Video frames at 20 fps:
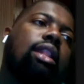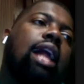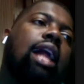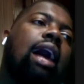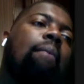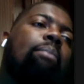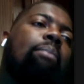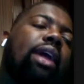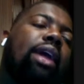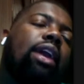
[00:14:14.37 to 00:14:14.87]

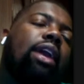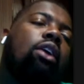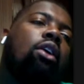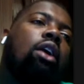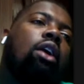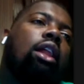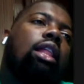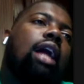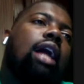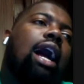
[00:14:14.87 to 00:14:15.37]
not play
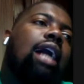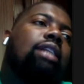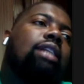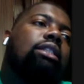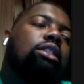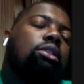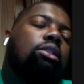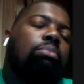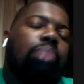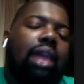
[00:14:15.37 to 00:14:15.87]
calling.
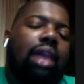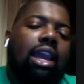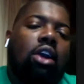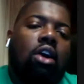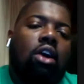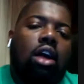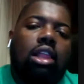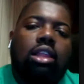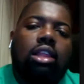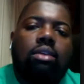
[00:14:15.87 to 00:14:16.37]
The play
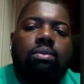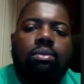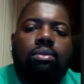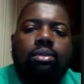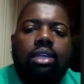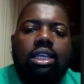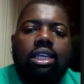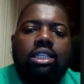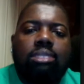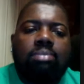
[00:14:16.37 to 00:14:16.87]

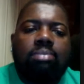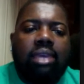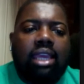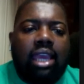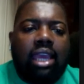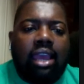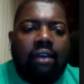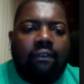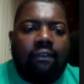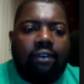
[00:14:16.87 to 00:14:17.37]
calling is
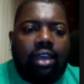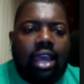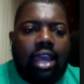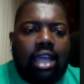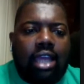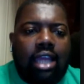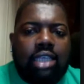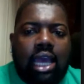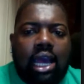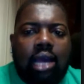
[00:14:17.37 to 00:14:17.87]
be
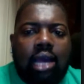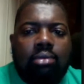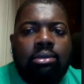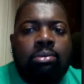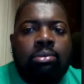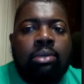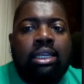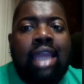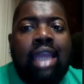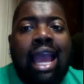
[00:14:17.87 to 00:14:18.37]
iffy at
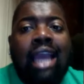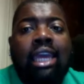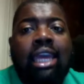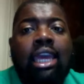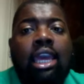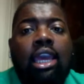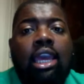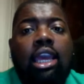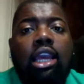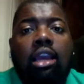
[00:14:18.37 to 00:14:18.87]
times, but
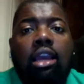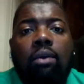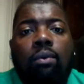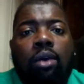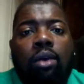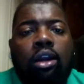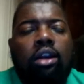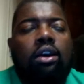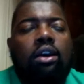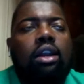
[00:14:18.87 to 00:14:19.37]
he can
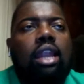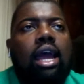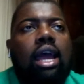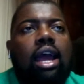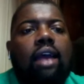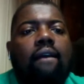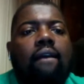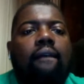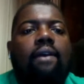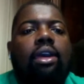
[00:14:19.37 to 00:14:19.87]
work on
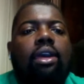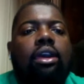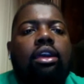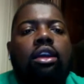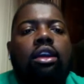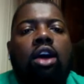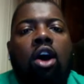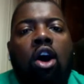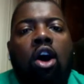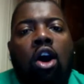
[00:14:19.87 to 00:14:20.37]
that.
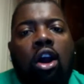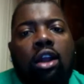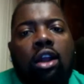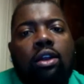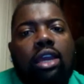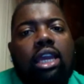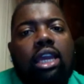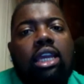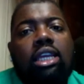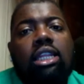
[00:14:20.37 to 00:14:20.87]

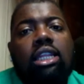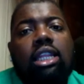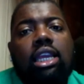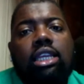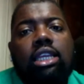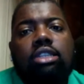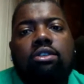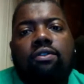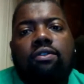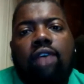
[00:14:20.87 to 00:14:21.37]
Or he
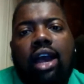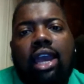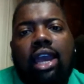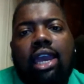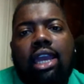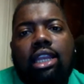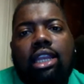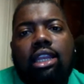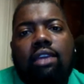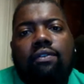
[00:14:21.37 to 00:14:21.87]
needs to
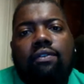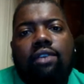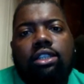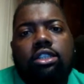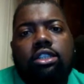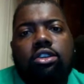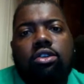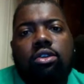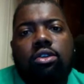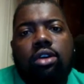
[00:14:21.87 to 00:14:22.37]
find a
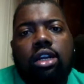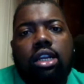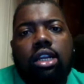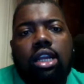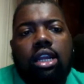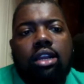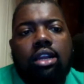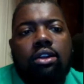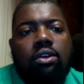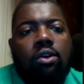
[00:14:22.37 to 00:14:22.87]
defensive
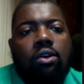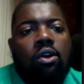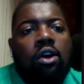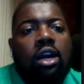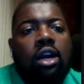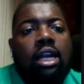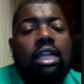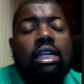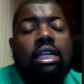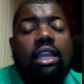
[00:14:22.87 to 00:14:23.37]
coordinator
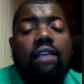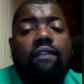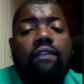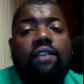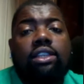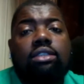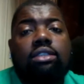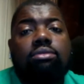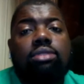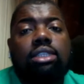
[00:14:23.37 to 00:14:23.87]
or a
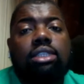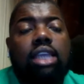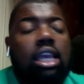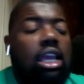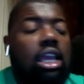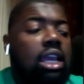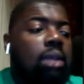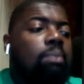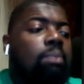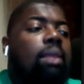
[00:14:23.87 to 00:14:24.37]
defensive
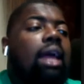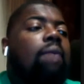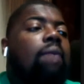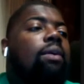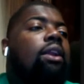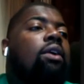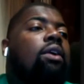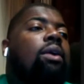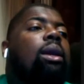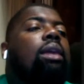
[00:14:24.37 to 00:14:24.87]
scheme.
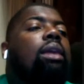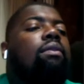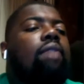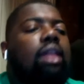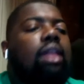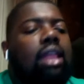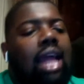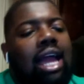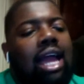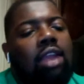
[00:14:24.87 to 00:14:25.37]
Like
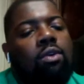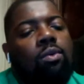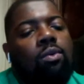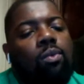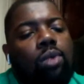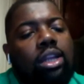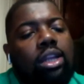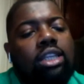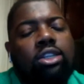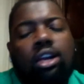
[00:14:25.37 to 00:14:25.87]

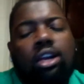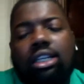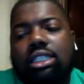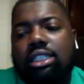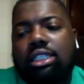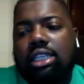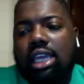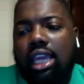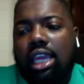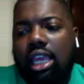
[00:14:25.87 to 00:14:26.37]
what is
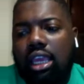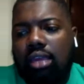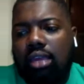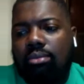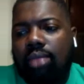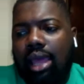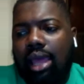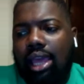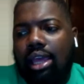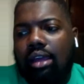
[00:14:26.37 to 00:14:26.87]
our
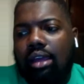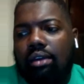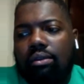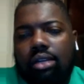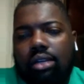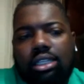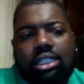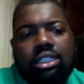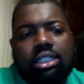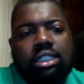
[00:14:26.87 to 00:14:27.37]
scheme? Like
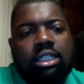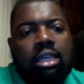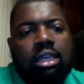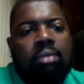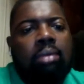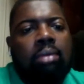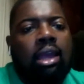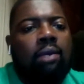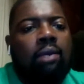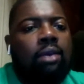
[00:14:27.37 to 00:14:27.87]
we just
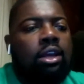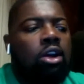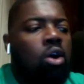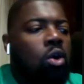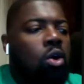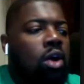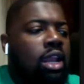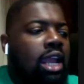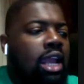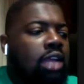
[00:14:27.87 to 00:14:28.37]
seem like we
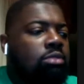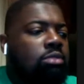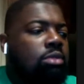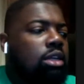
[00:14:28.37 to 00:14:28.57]
go out of